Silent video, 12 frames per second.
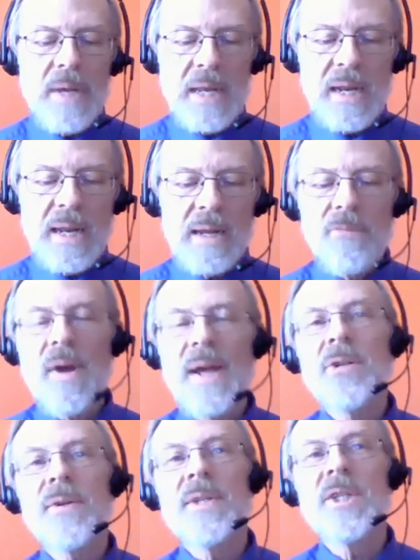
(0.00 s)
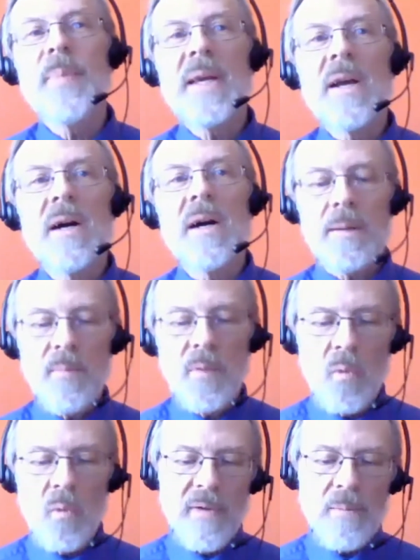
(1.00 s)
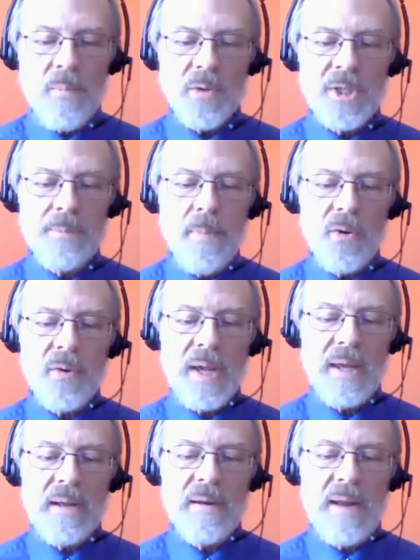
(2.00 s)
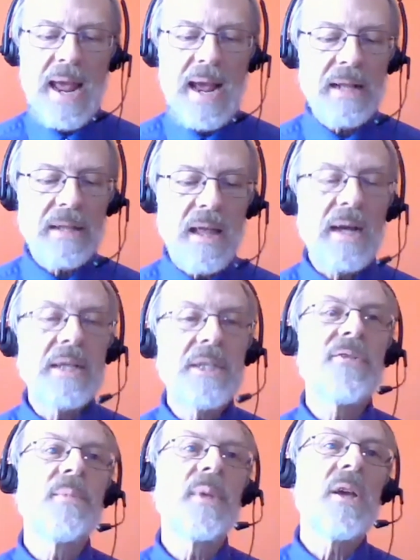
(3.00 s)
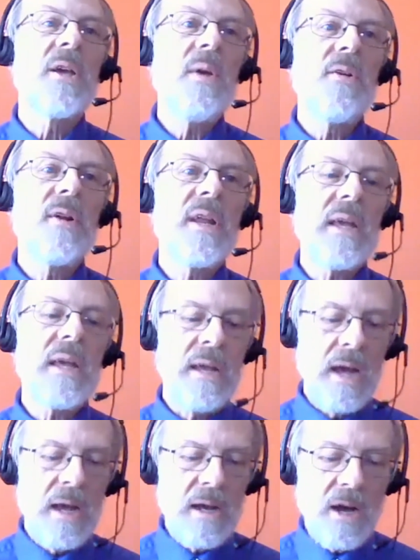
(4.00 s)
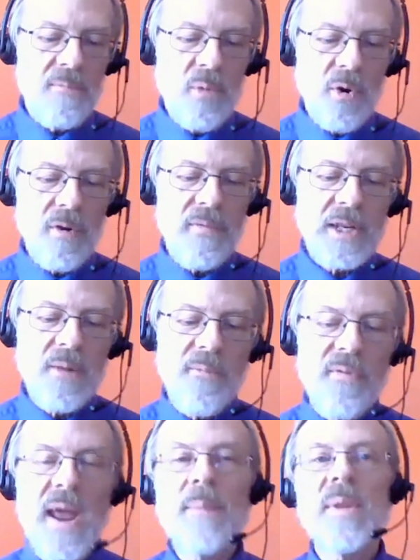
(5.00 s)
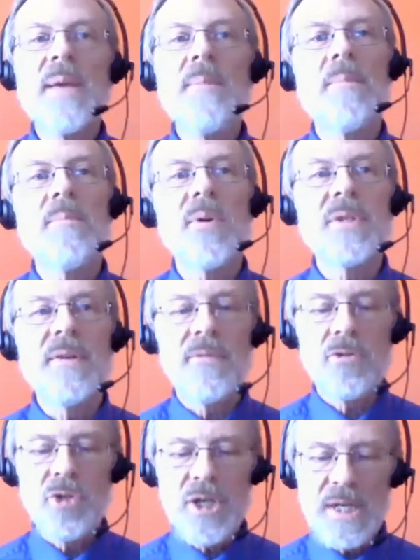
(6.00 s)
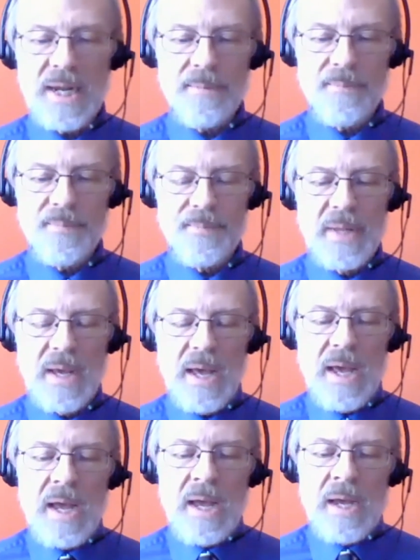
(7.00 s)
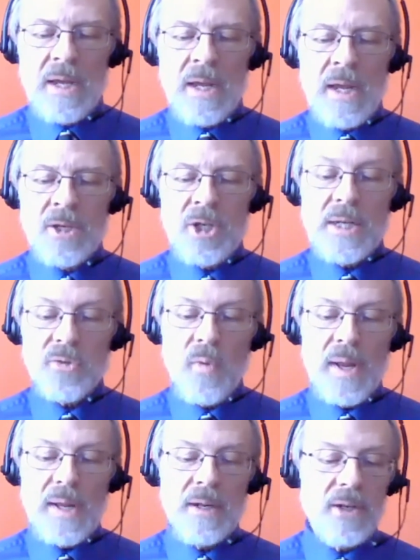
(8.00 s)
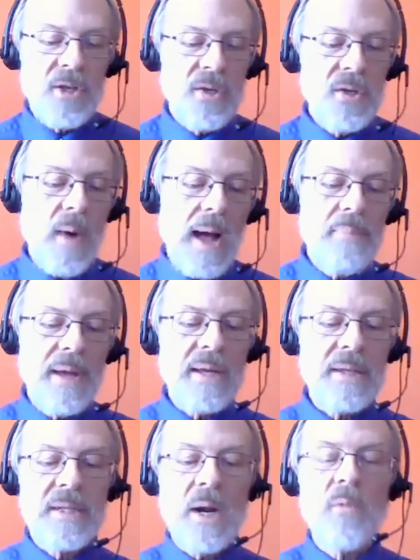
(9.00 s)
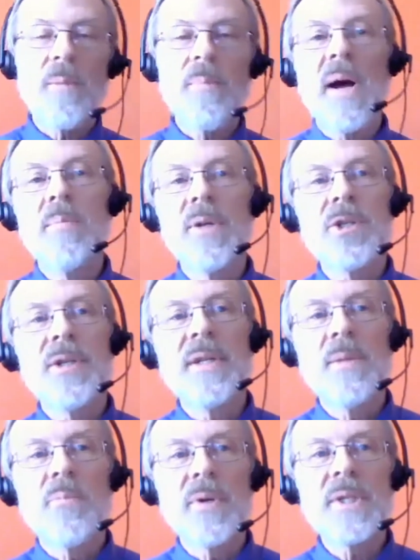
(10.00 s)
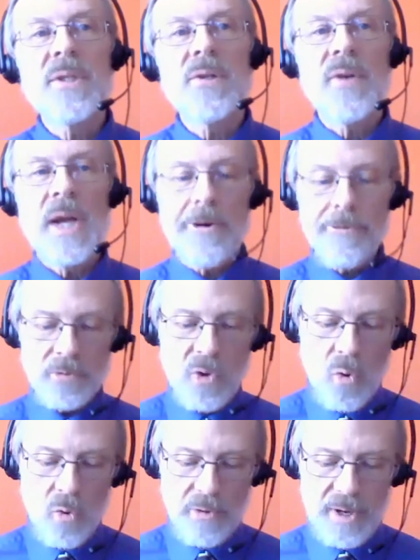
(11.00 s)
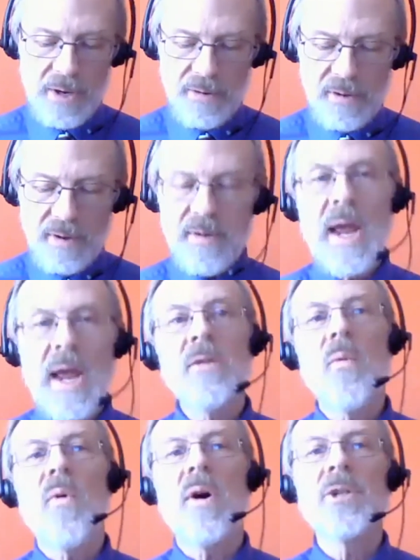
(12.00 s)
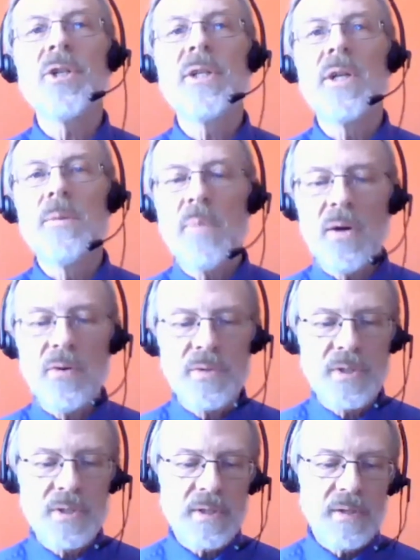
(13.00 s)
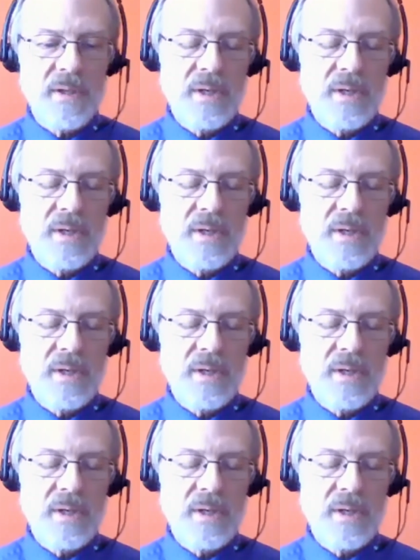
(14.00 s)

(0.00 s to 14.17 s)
meeting, Rachel has become one of our most spoken allies from the community of murder victim family members in Virginia. She has written 2 op-eds that were published in the Bristol Herald Courier and the Washington Post.